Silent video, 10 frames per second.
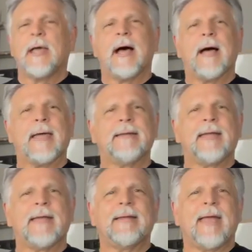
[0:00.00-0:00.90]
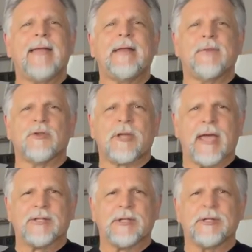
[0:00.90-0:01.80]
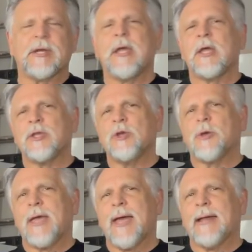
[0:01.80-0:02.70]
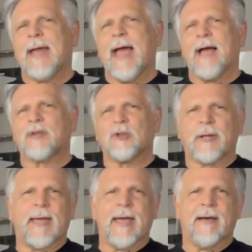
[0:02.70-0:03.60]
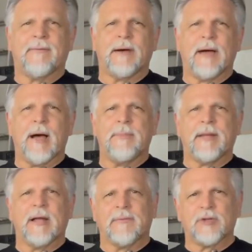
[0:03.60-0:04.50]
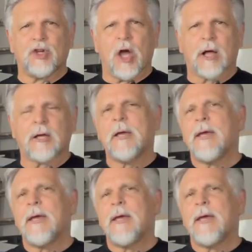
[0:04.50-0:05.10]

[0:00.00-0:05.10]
Uh, in, in any of those cases, you can actually have a, a bit of a shock.